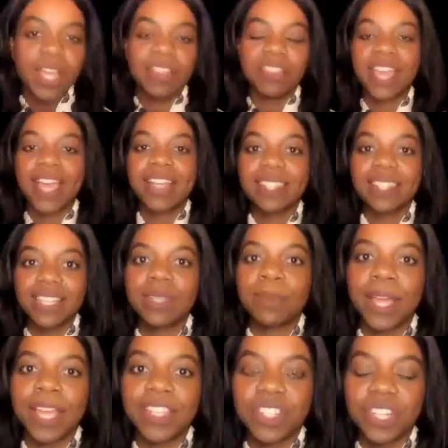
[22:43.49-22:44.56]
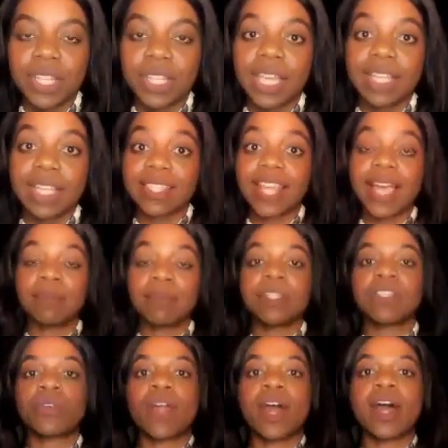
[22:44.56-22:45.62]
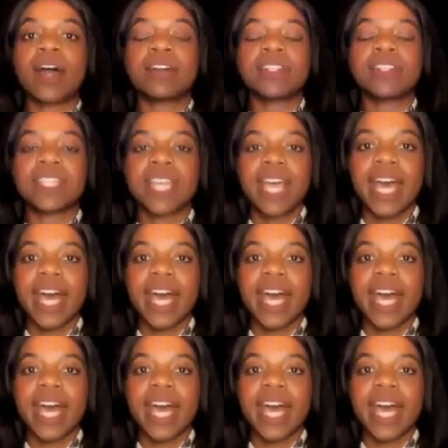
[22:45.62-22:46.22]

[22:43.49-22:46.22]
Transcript: the anticipation and the excitement around